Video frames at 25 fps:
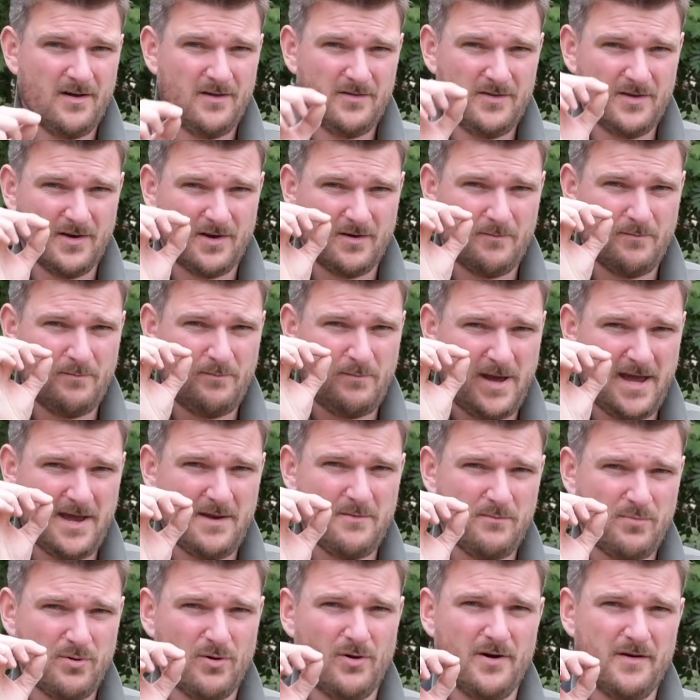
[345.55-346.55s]
the
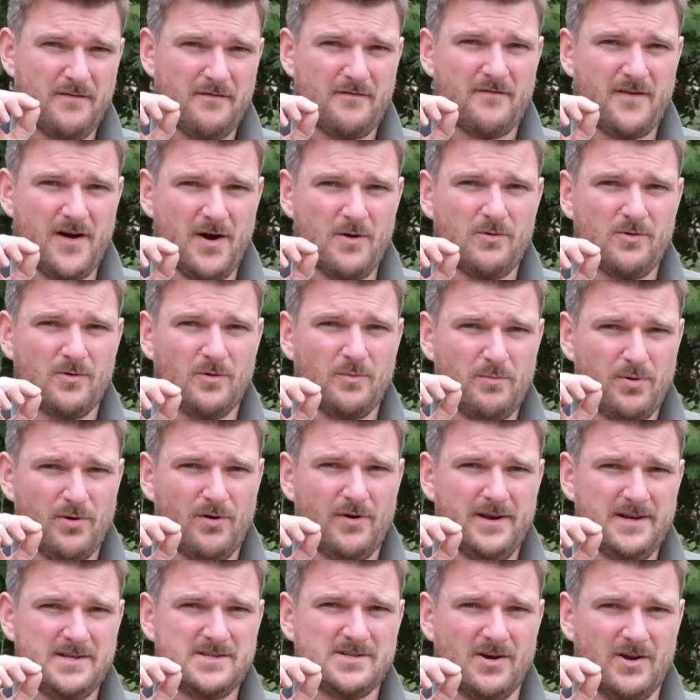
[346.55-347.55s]
pinpoint focal
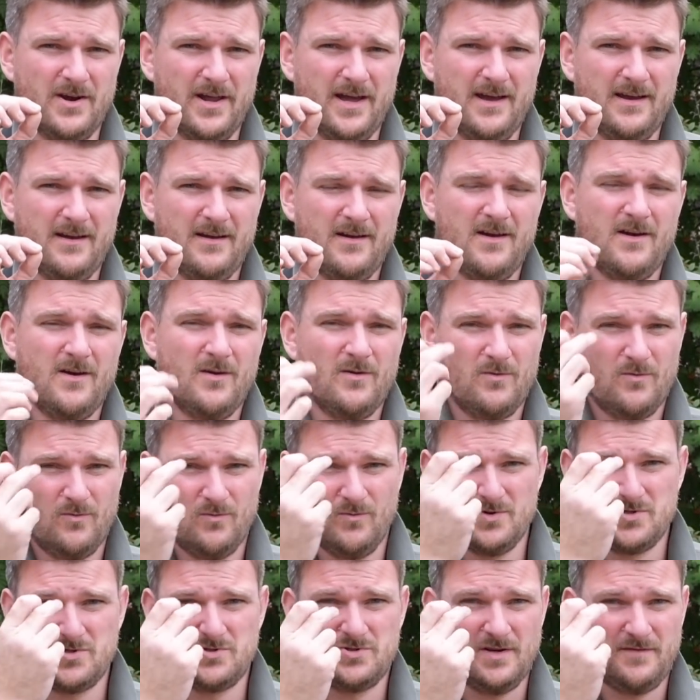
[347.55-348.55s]
point on it
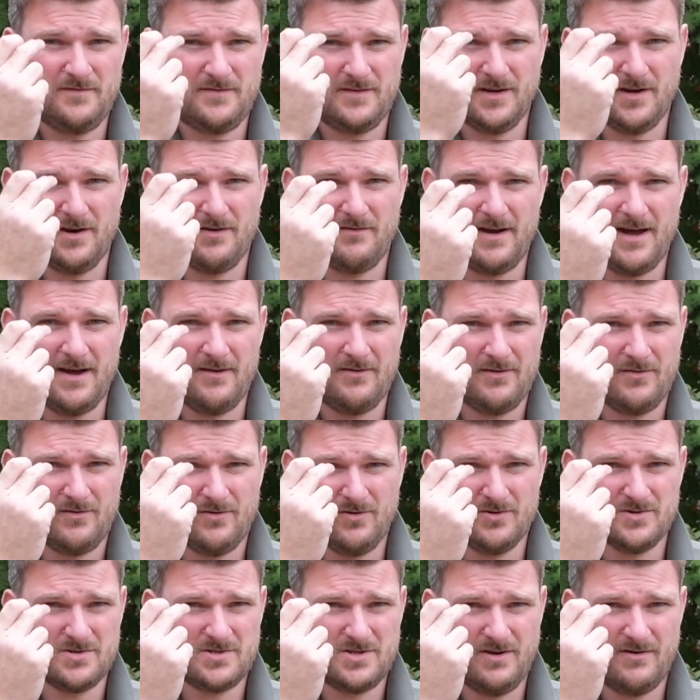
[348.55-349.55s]
was drifting around
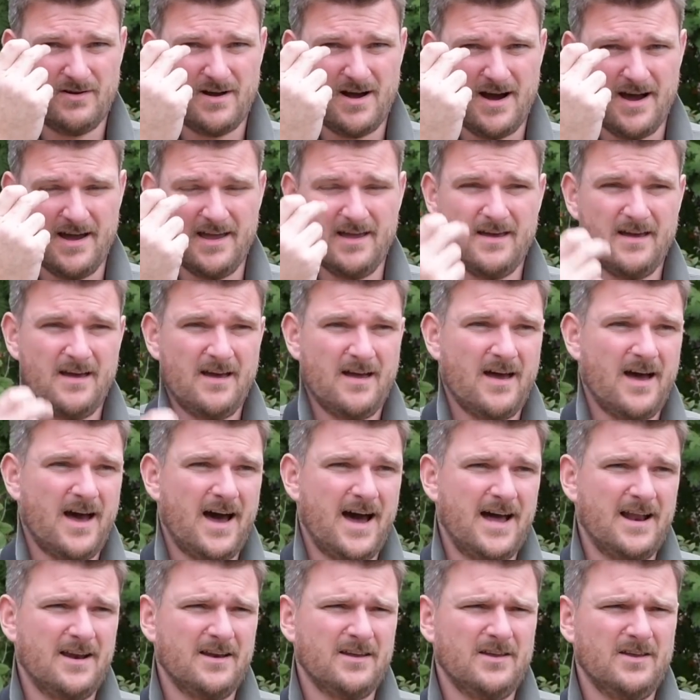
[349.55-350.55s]
across your eye.
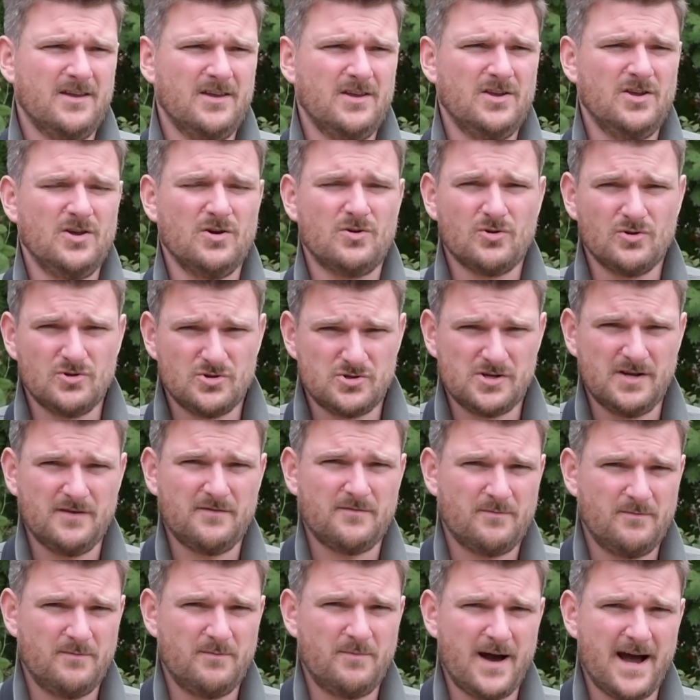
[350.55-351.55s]
And you could
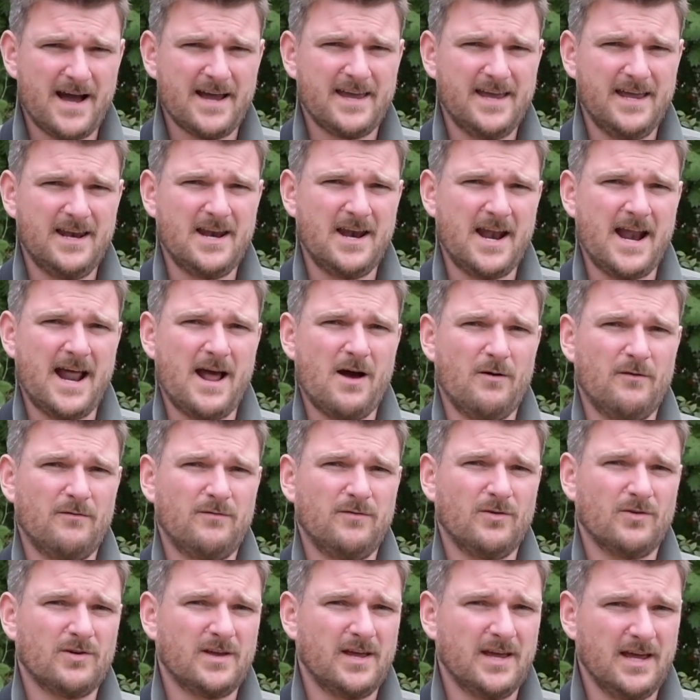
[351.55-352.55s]
drift back in and out of
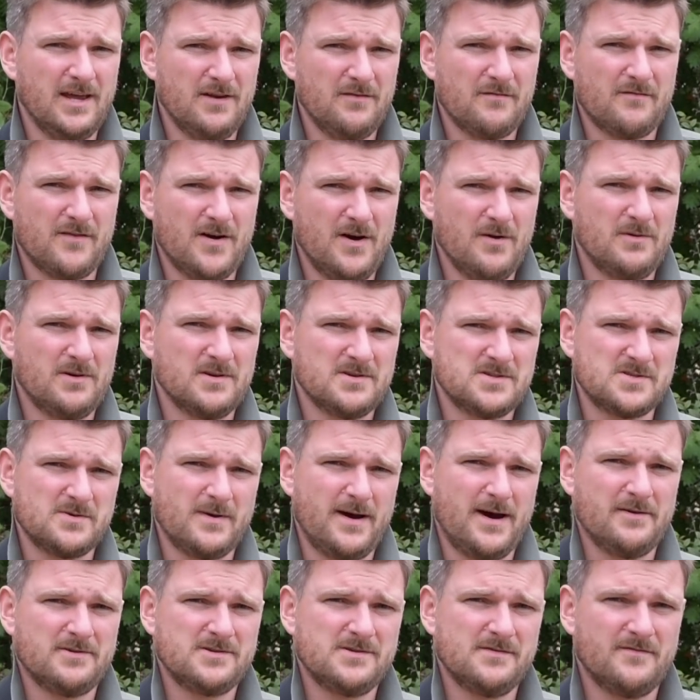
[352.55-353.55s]
looking in focus to
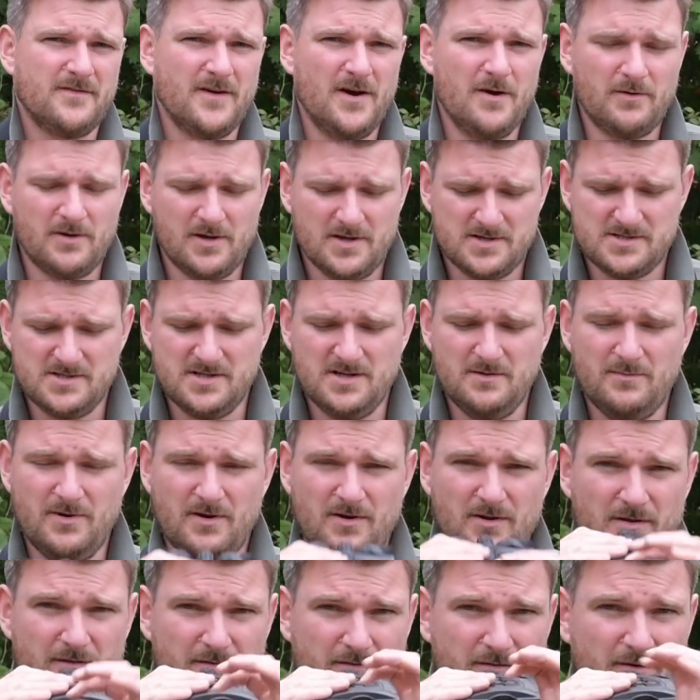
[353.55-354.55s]
out of focus, and you'd be
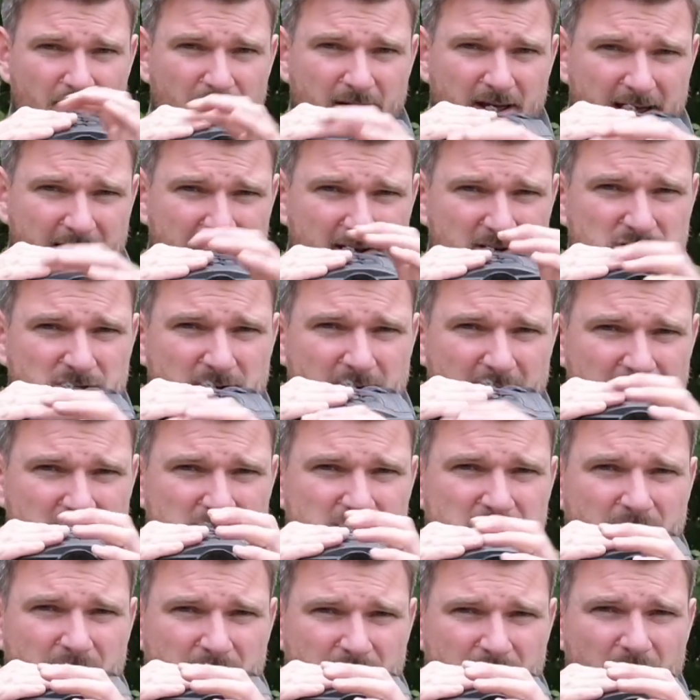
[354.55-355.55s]
at the front here
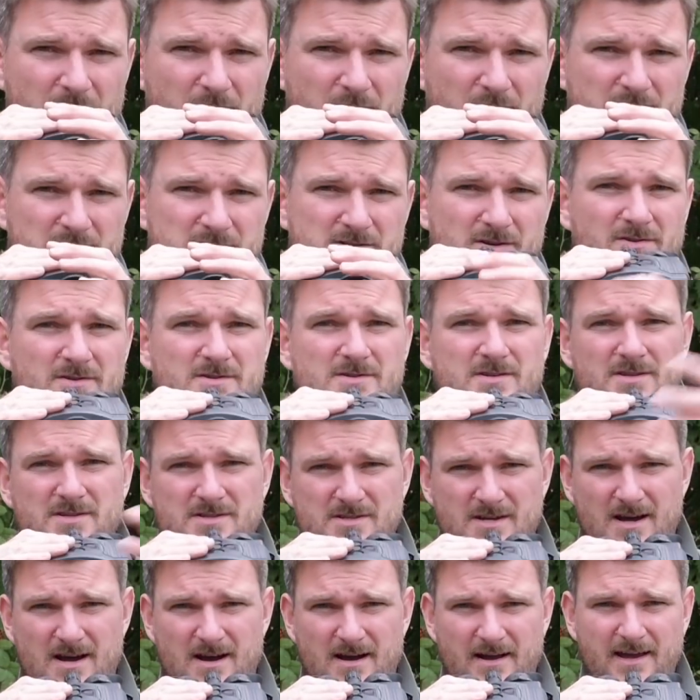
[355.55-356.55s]
changing focus onto the
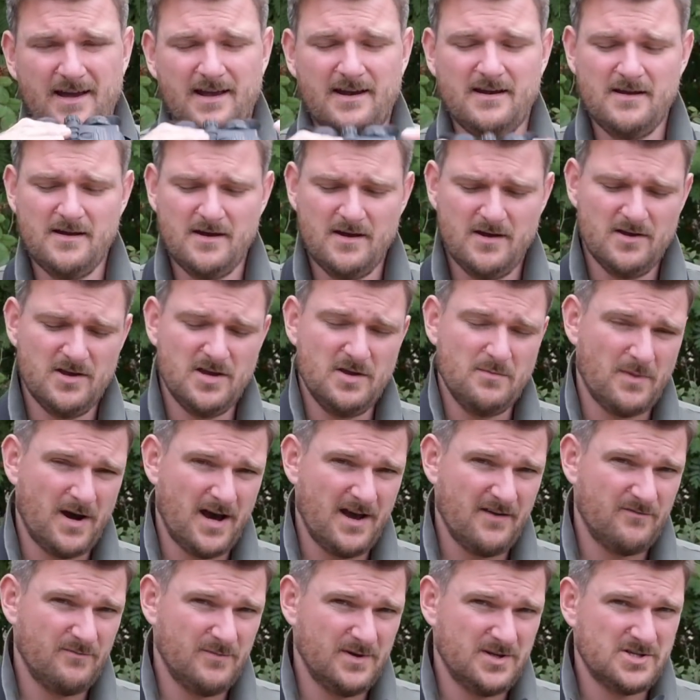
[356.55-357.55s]
target. You
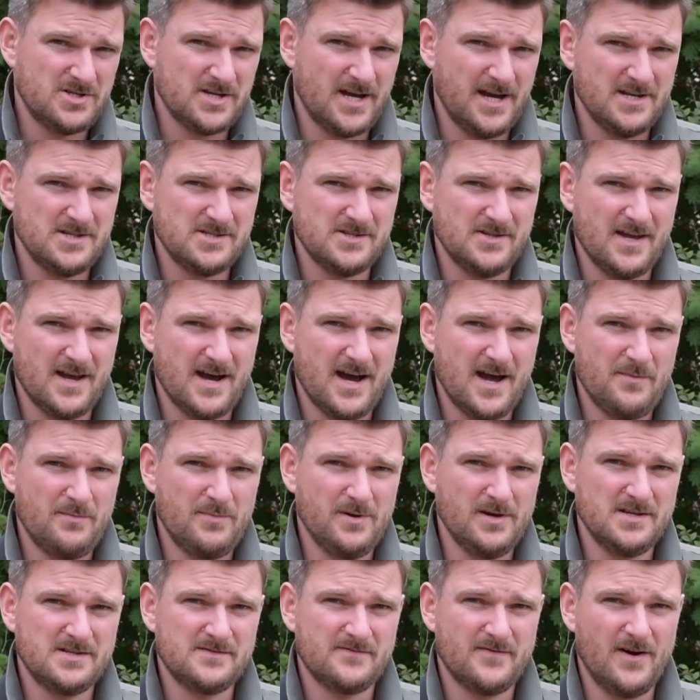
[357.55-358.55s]
might even be changing the
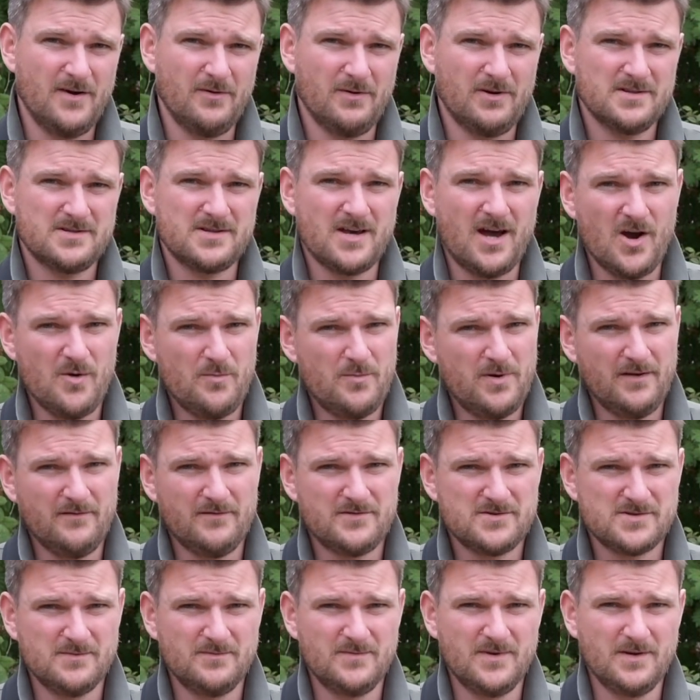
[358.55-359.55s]
eyepiece focus, hoping
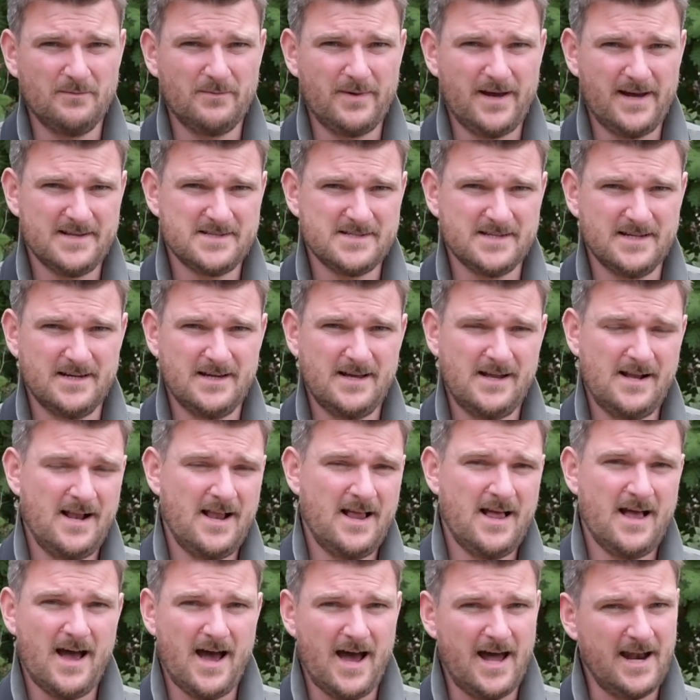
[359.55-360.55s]
for something better.
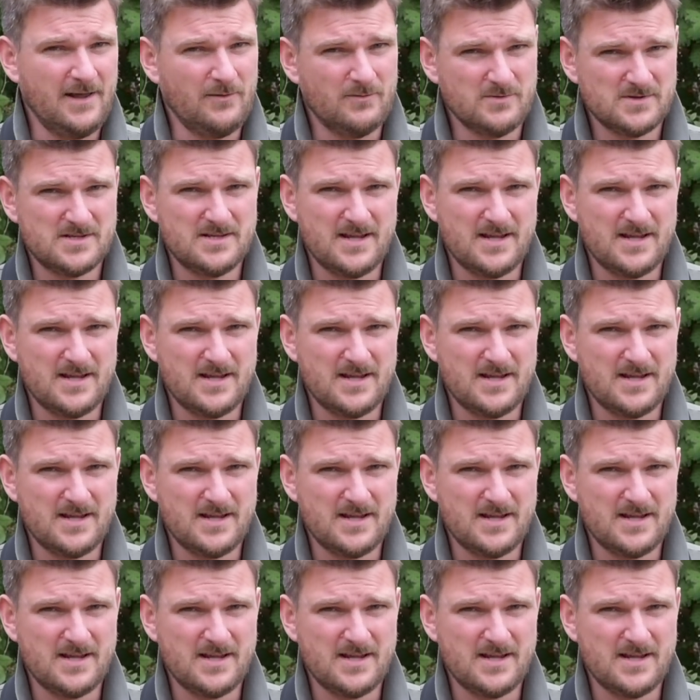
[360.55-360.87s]
And it was